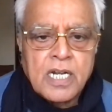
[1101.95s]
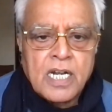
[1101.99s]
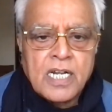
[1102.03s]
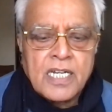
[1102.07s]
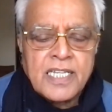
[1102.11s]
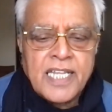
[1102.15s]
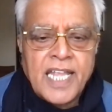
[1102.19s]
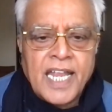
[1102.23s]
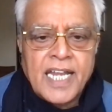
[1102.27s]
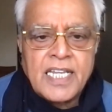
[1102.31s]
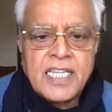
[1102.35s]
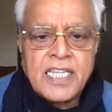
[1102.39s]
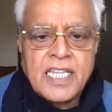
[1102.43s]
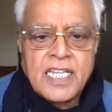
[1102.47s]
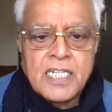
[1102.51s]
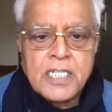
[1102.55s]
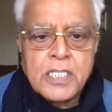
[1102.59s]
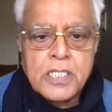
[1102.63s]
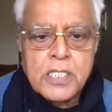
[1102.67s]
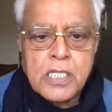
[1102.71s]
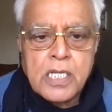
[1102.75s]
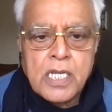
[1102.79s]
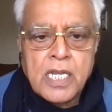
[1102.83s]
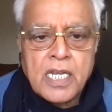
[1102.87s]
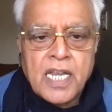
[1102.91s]
Then the
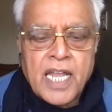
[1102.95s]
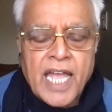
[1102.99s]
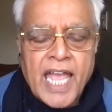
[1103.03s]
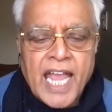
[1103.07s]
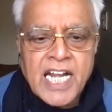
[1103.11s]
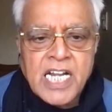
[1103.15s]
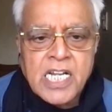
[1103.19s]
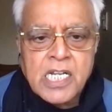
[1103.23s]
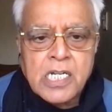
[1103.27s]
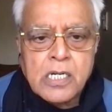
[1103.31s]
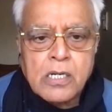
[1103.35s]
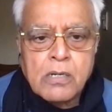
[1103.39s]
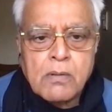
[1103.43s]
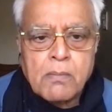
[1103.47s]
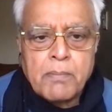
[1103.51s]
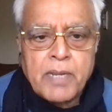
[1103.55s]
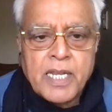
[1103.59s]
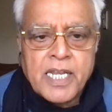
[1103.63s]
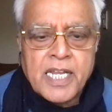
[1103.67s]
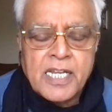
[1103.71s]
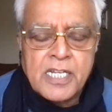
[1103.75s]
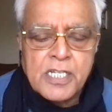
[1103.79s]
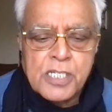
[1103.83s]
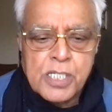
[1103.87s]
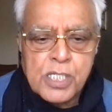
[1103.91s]
act
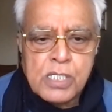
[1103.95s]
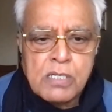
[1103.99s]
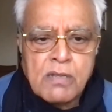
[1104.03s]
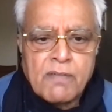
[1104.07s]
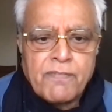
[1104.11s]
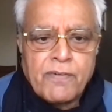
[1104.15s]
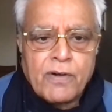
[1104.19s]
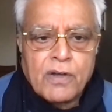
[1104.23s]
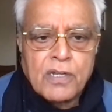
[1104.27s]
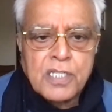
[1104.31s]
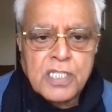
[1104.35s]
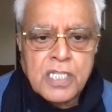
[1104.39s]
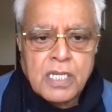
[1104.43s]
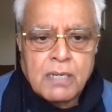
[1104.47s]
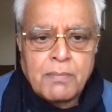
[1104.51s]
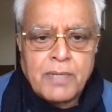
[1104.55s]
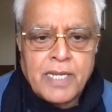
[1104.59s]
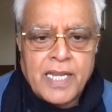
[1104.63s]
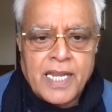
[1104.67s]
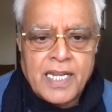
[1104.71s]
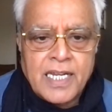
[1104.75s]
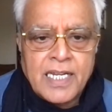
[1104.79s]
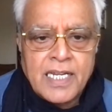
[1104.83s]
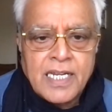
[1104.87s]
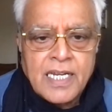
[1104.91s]
begins for
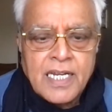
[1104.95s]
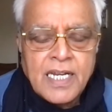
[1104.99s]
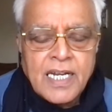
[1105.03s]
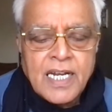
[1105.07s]
CBI.